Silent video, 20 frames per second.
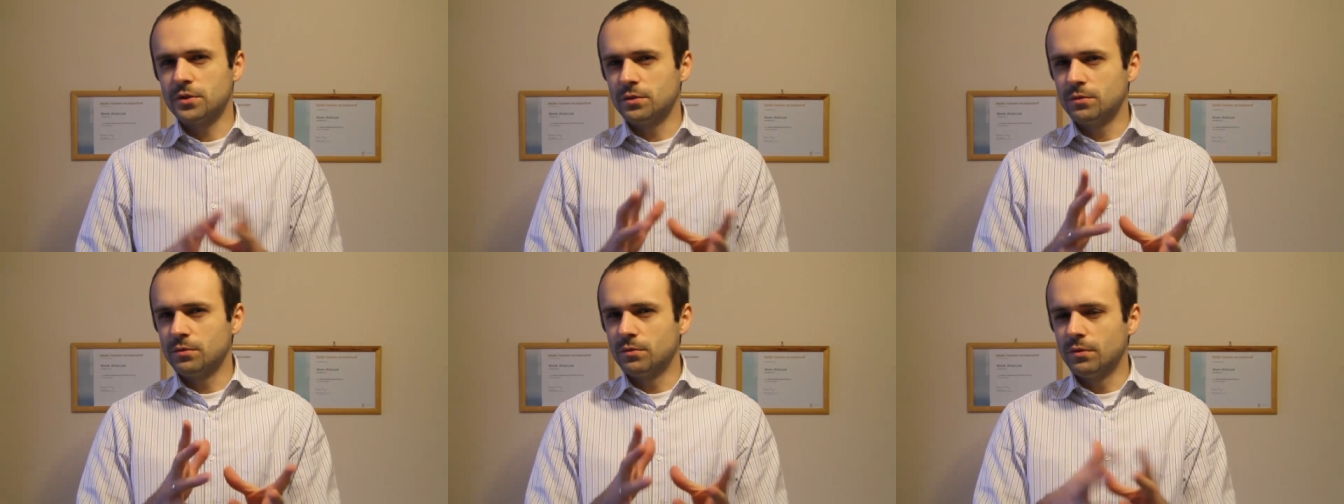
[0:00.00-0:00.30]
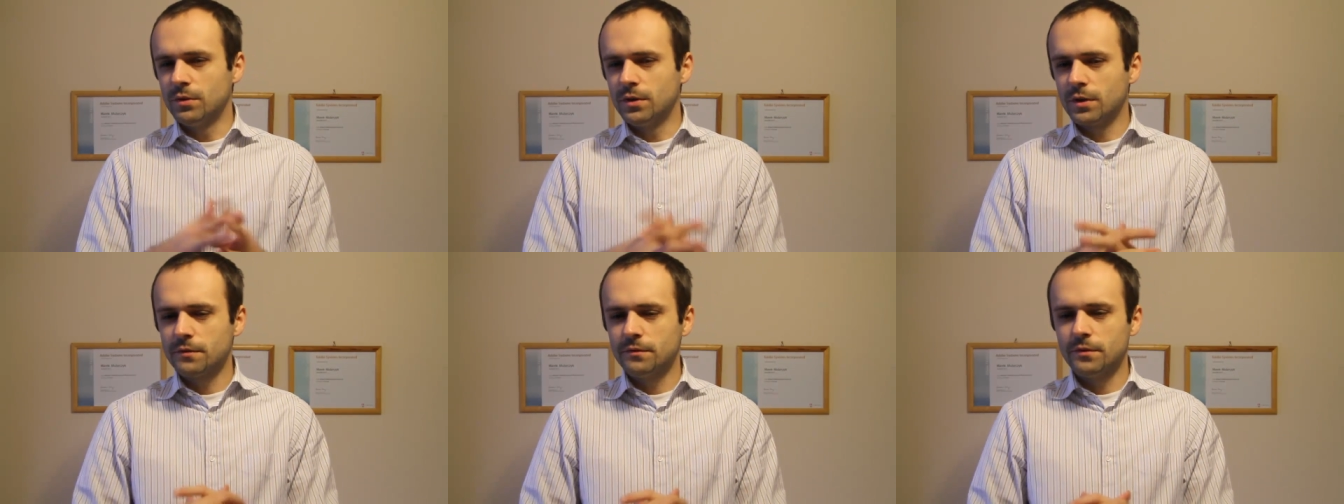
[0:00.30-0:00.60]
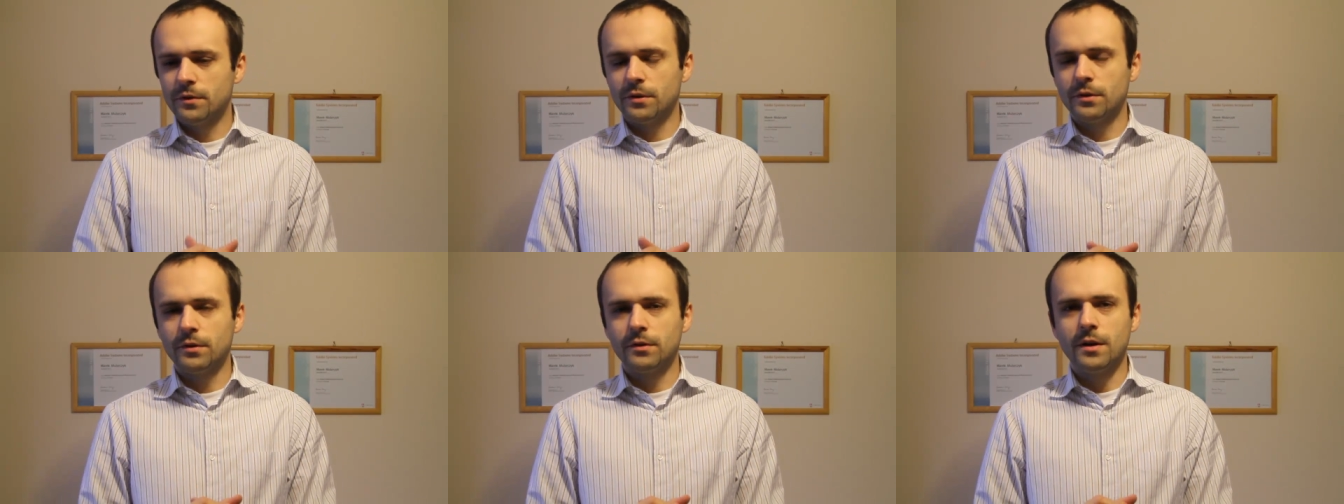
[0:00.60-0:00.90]
You look
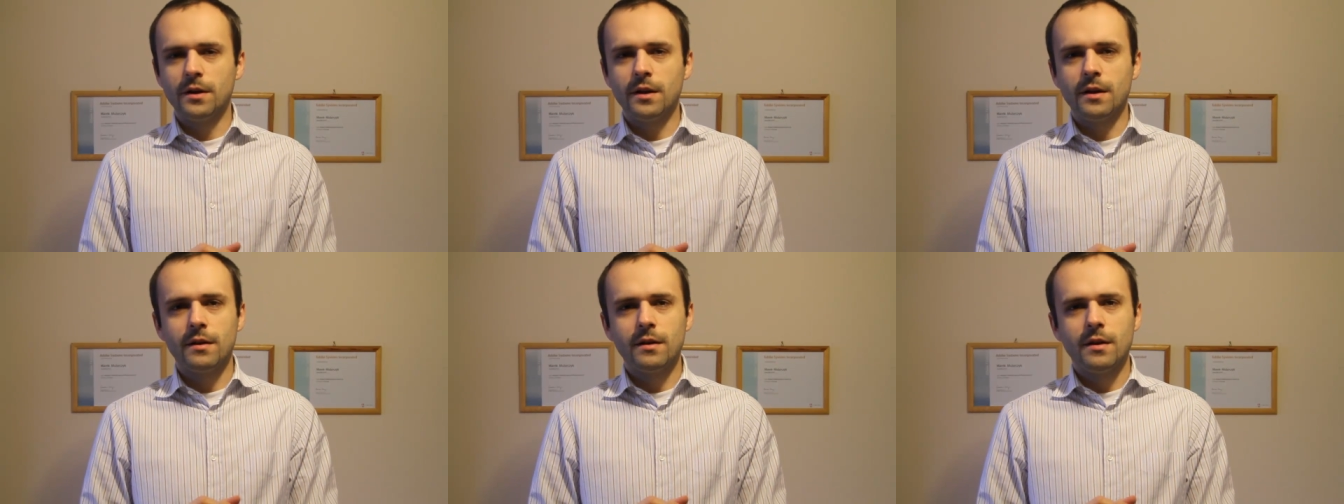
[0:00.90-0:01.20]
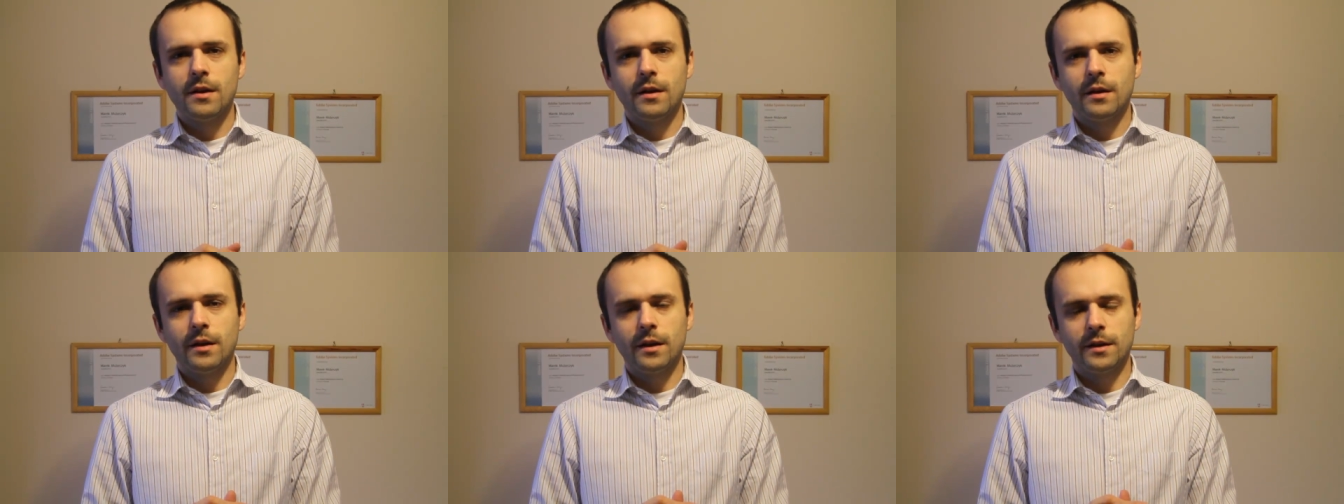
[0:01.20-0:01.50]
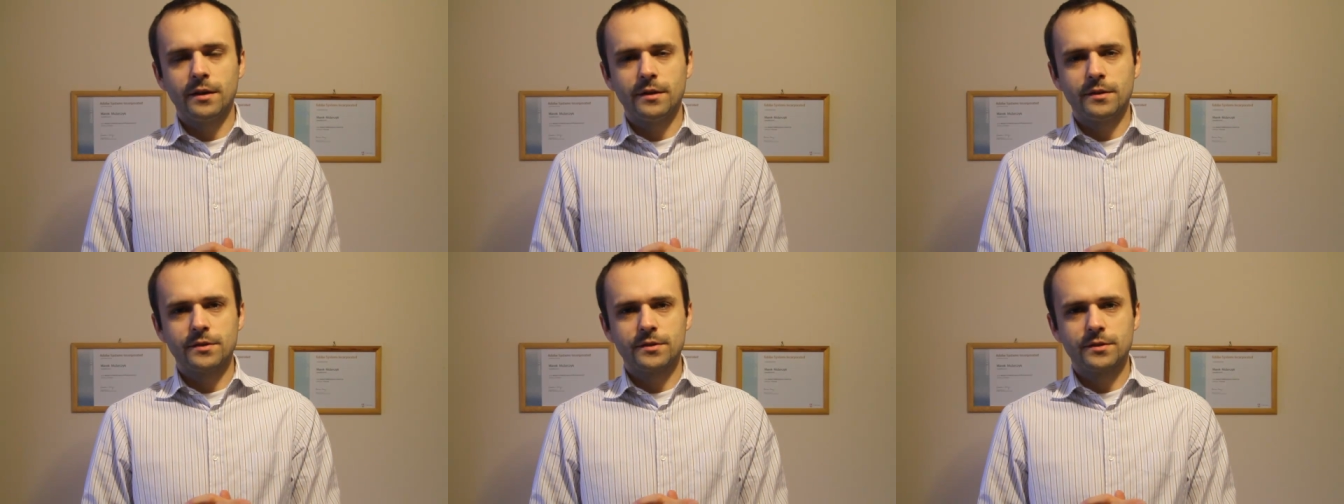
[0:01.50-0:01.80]
for
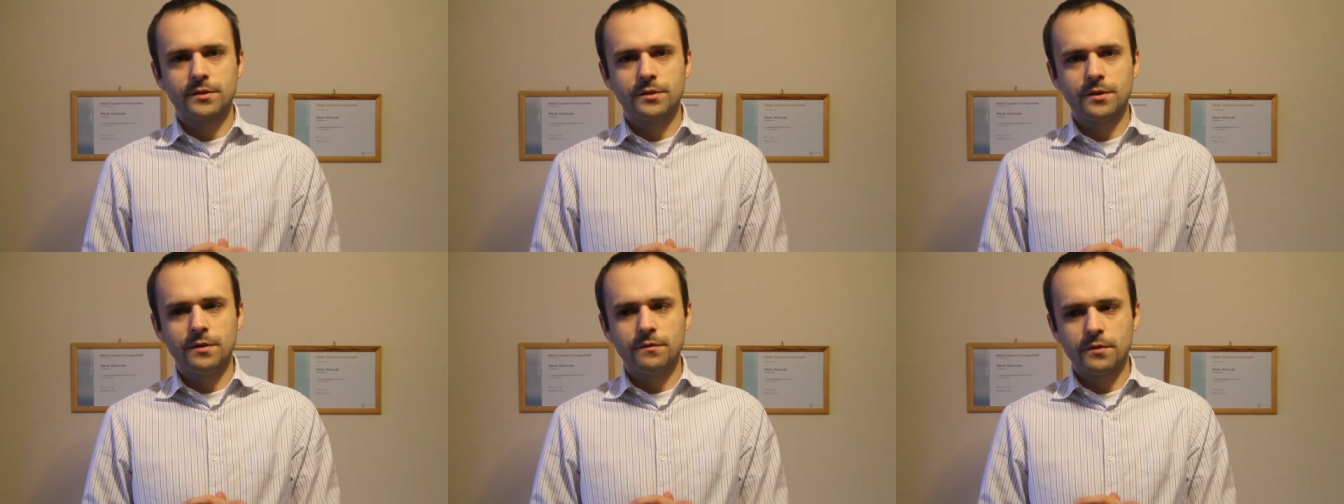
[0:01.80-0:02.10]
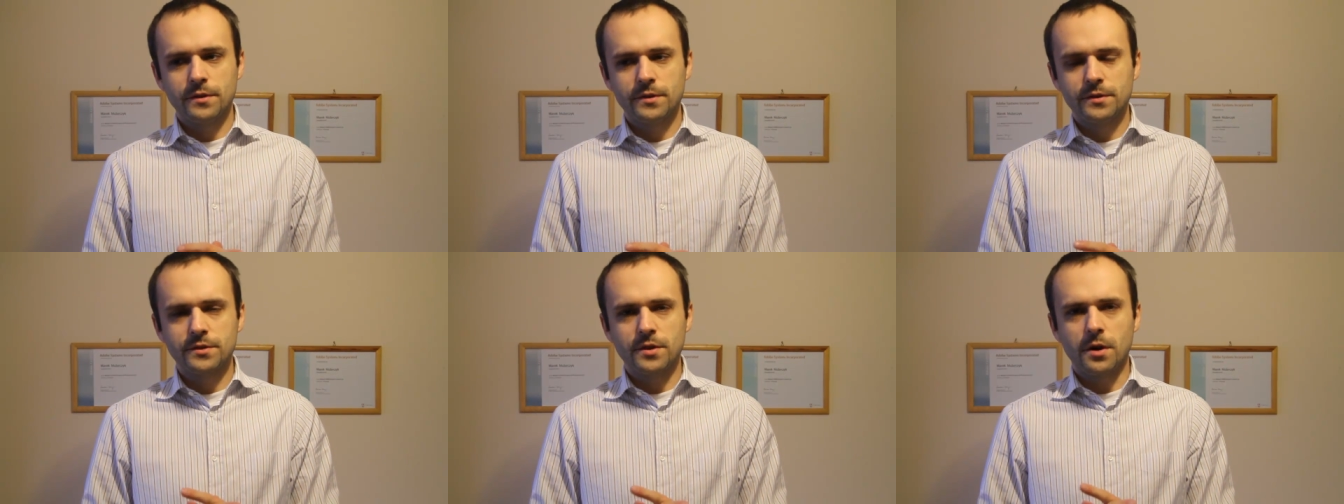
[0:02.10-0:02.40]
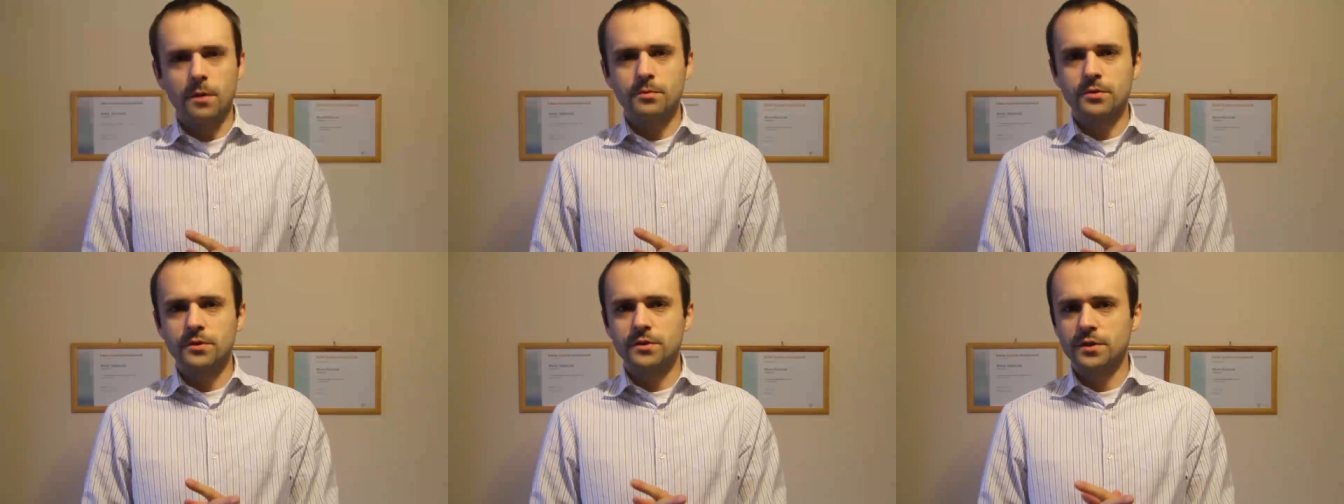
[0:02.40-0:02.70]
different
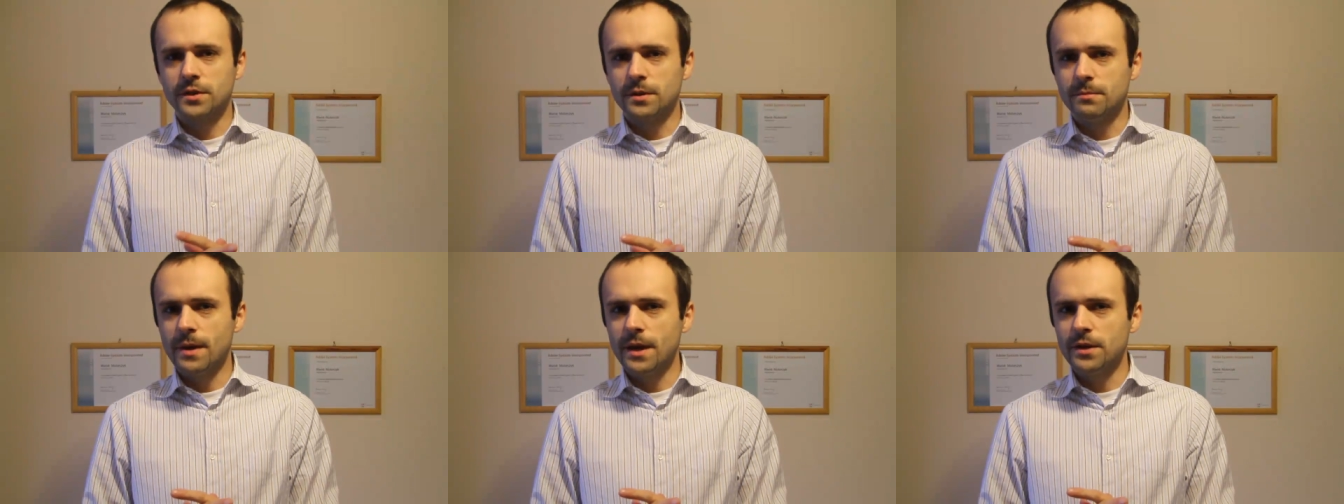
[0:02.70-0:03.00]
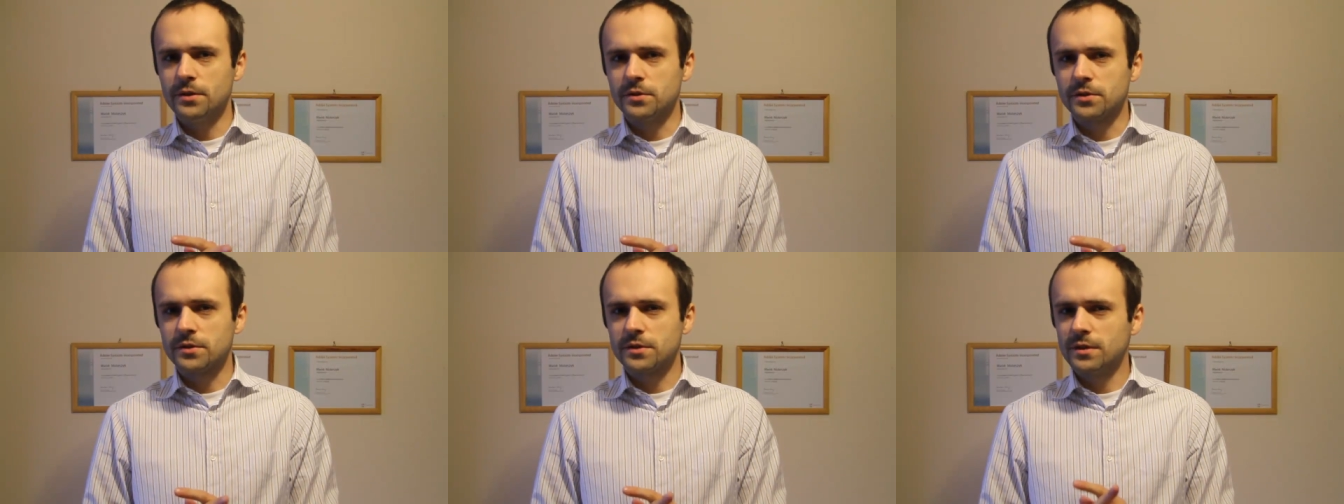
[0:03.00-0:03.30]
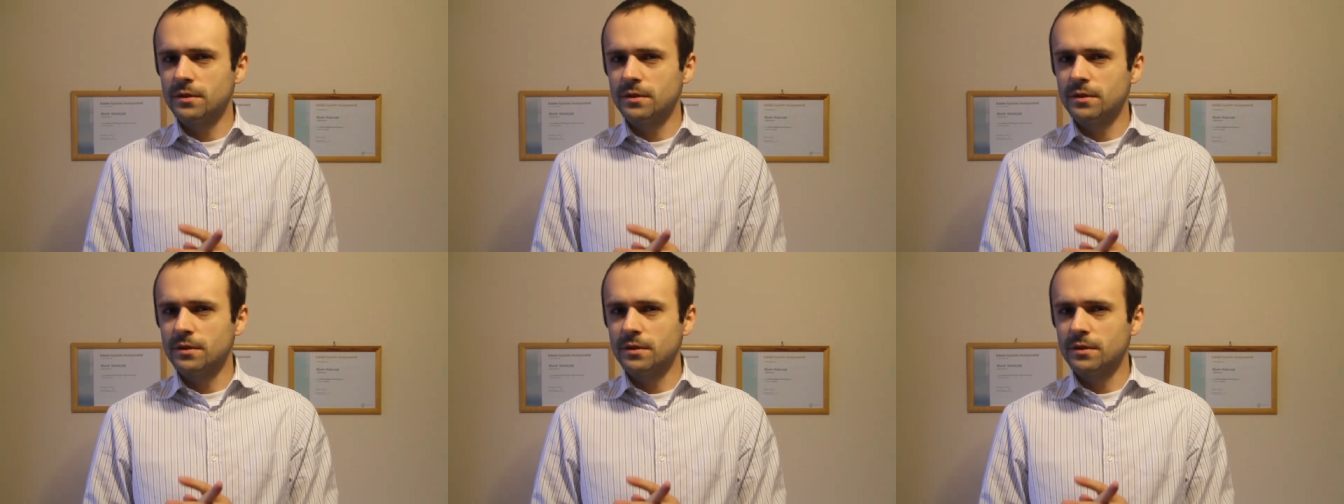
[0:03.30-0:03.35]
options in the menus.